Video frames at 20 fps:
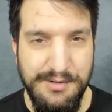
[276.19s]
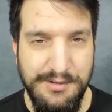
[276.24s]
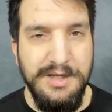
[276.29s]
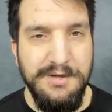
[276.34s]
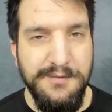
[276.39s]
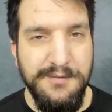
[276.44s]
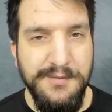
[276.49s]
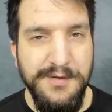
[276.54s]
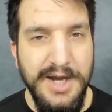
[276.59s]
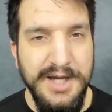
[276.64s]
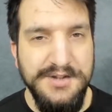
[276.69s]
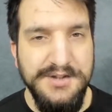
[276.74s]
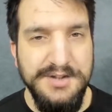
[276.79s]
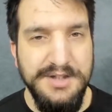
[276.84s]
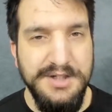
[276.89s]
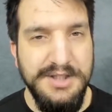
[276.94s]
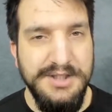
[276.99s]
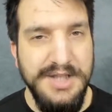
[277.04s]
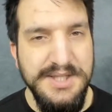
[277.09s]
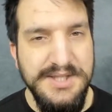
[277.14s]
In fact,
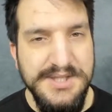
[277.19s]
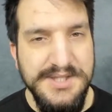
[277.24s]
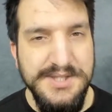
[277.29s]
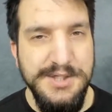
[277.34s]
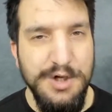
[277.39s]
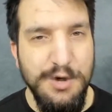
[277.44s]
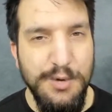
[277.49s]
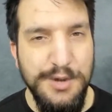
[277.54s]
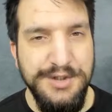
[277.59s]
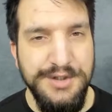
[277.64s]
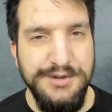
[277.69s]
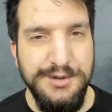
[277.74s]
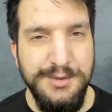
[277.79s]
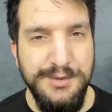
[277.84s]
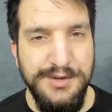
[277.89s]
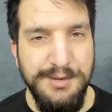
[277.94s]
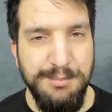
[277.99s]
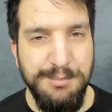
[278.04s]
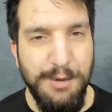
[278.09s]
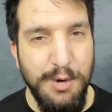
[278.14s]
let's go
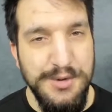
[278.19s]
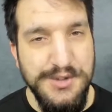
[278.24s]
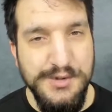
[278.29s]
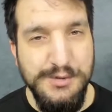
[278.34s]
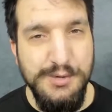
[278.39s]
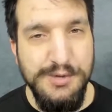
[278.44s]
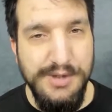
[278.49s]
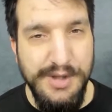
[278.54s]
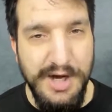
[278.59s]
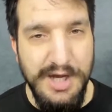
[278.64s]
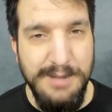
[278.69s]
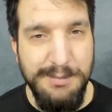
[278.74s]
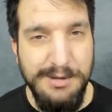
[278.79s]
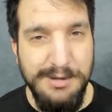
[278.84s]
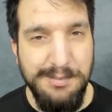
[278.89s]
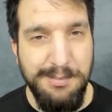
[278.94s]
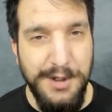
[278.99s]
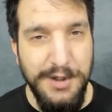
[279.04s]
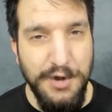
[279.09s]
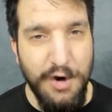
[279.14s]
into the most
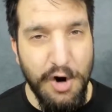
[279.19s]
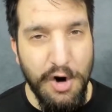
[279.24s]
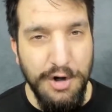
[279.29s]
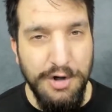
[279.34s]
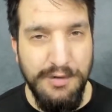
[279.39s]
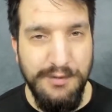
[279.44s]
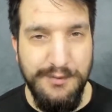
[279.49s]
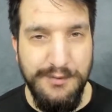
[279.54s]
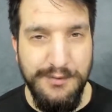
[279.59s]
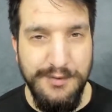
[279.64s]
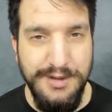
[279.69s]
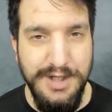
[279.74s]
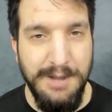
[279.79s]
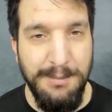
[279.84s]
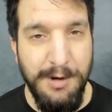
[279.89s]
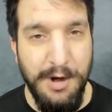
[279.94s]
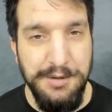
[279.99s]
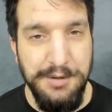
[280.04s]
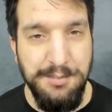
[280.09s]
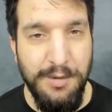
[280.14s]
reliable biography
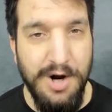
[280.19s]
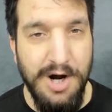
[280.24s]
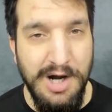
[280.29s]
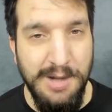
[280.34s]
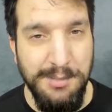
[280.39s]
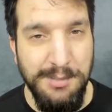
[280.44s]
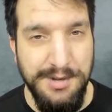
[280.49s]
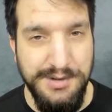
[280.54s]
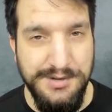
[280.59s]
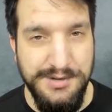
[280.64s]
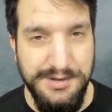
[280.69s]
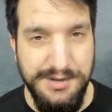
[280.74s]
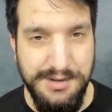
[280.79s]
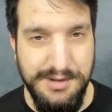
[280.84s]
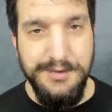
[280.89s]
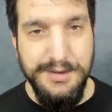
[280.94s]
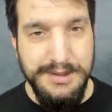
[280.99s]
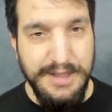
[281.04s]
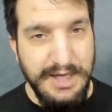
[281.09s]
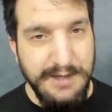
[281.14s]
about Muhammad,
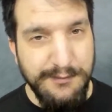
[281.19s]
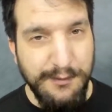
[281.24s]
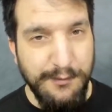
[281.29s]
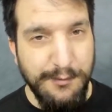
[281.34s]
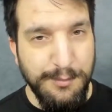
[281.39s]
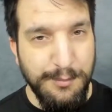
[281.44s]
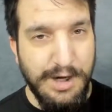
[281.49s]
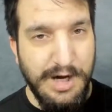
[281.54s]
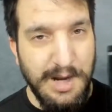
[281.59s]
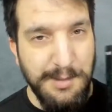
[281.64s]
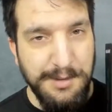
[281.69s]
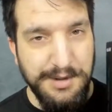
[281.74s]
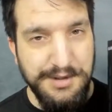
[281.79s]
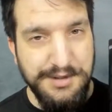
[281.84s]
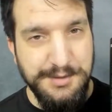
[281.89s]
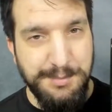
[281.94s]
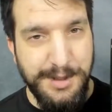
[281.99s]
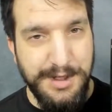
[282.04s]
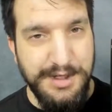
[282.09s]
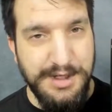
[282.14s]
The Life of
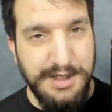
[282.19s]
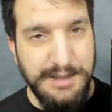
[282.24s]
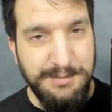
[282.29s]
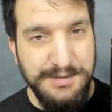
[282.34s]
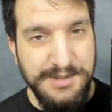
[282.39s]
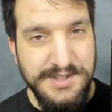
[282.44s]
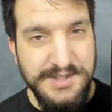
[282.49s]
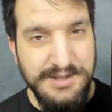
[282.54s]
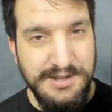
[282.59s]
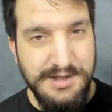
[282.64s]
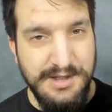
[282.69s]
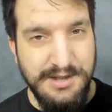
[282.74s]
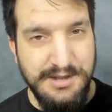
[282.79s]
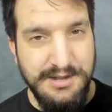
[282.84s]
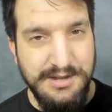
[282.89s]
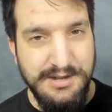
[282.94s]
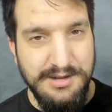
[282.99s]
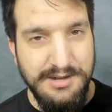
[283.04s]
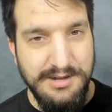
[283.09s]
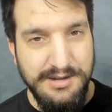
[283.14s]
Muhammad by Ibn
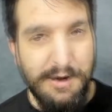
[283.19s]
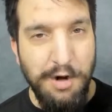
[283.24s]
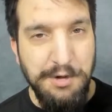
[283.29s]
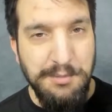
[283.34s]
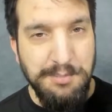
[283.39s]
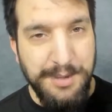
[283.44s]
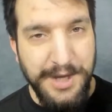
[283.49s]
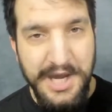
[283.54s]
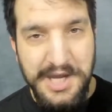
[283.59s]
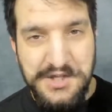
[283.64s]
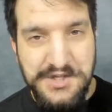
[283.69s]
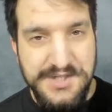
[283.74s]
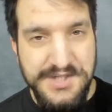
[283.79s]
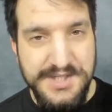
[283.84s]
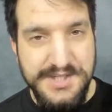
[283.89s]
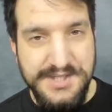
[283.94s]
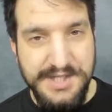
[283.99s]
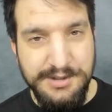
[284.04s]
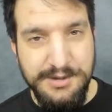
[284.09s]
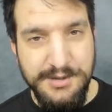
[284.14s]
Ishaq. On page
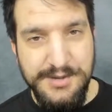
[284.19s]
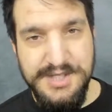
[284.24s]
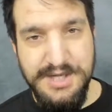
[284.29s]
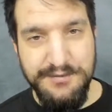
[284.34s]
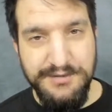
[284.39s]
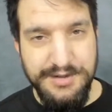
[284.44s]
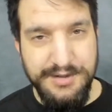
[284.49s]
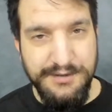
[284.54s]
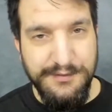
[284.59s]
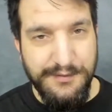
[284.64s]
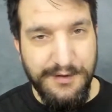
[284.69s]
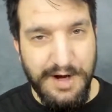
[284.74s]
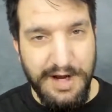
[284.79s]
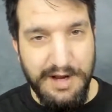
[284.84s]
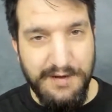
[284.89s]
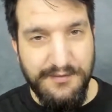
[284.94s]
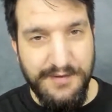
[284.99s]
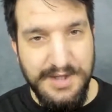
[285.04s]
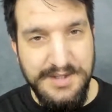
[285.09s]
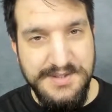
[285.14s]

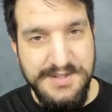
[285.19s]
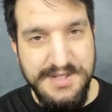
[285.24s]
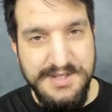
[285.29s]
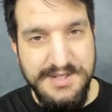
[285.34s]
675 and